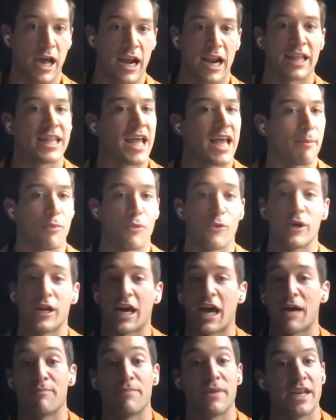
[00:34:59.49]
And at that point, I
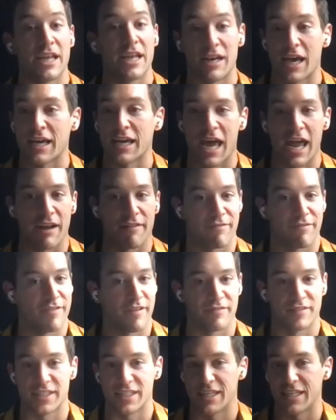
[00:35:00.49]
had been in, again,
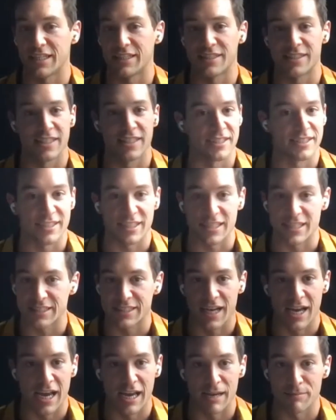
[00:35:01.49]
15, 16
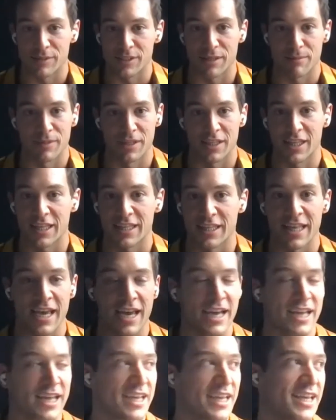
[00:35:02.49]
times, something like
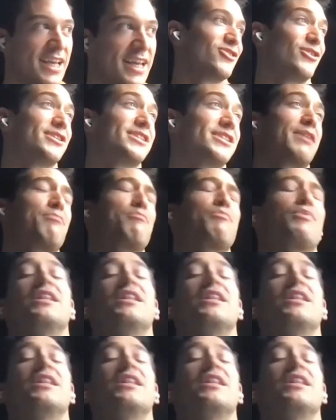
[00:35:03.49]
that. And so I was like,